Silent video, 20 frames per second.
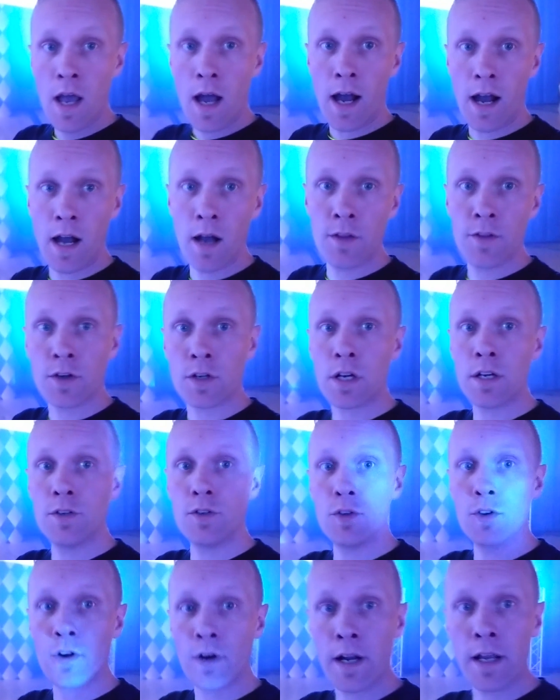Uh, they're going to
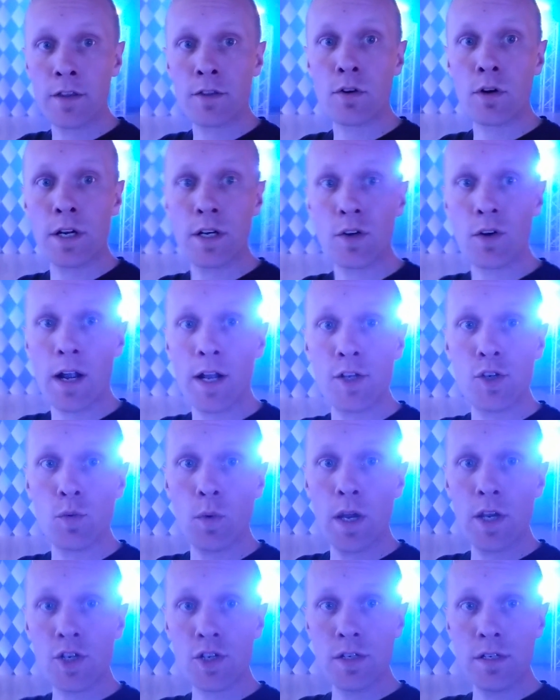do their eighth grade
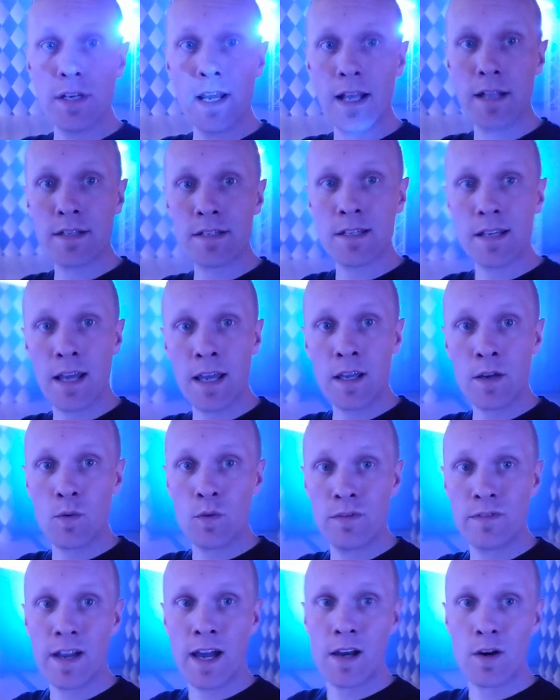graduation dance tonight.
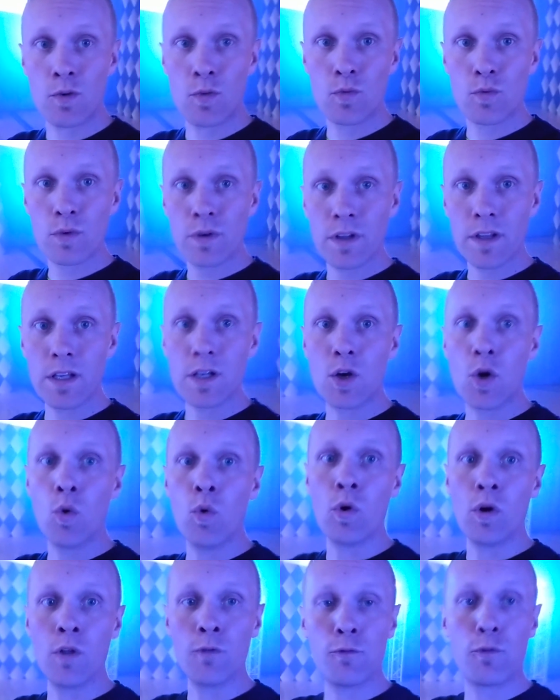We've got a really
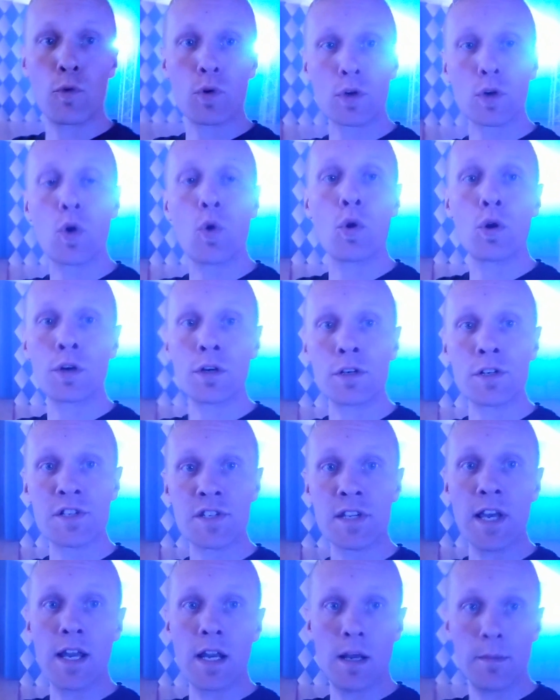cool four corner
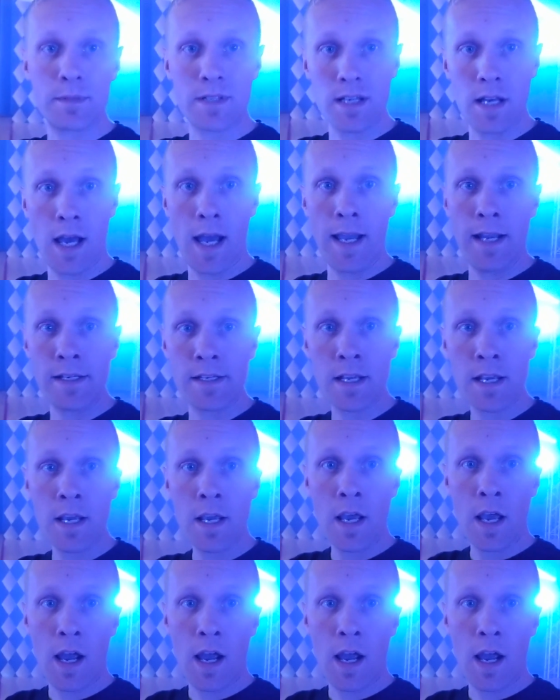setup tonight.